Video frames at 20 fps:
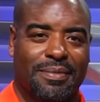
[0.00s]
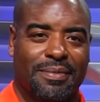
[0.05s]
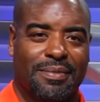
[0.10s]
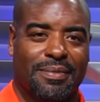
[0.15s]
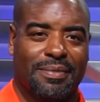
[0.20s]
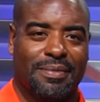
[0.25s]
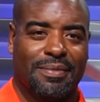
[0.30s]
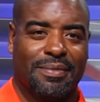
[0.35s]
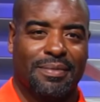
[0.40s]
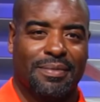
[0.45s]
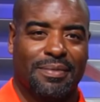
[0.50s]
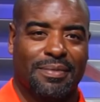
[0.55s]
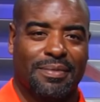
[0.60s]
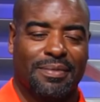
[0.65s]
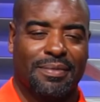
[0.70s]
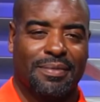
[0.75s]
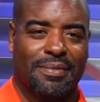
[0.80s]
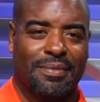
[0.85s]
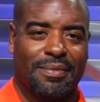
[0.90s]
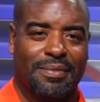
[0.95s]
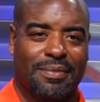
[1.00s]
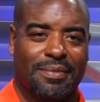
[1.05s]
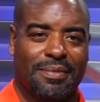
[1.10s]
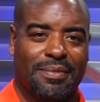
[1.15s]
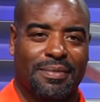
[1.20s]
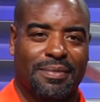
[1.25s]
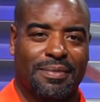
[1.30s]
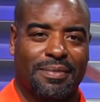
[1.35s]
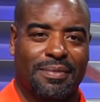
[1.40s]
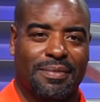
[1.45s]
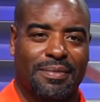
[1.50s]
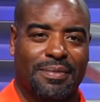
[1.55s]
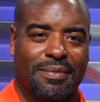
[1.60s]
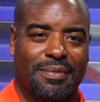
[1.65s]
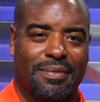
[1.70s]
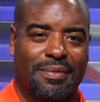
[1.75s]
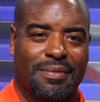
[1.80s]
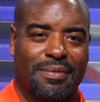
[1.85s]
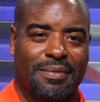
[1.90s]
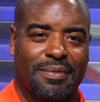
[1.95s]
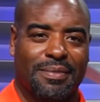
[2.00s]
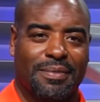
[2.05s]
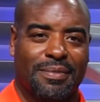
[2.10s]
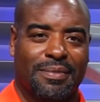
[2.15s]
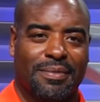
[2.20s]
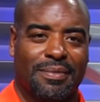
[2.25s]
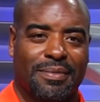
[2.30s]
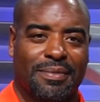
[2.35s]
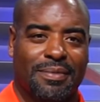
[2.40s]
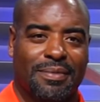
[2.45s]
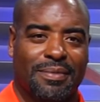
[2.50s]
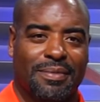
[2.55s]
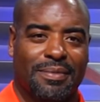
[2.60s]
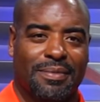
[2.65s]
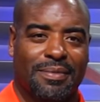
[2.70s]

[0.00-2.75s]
No words are spoken by the person on screen.